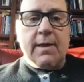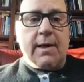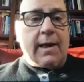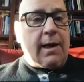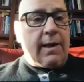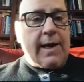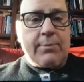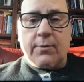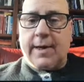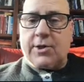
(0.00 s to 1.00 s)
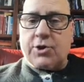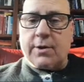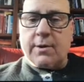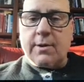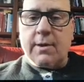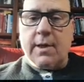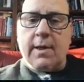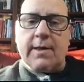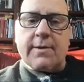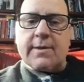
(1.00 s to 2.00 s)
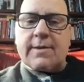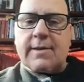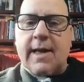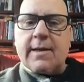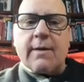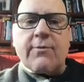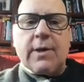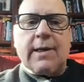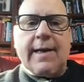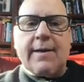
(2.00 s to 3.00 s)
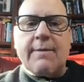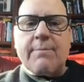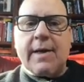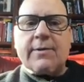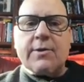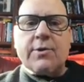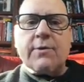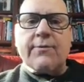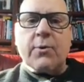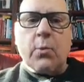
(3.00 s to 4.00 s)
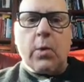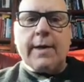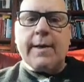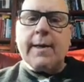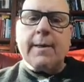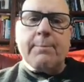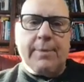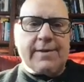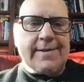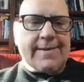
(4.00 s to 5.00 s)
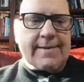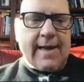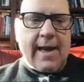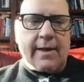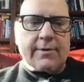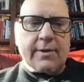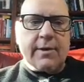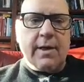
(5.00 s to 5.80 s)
A collaboration is a set of related messages for one business task.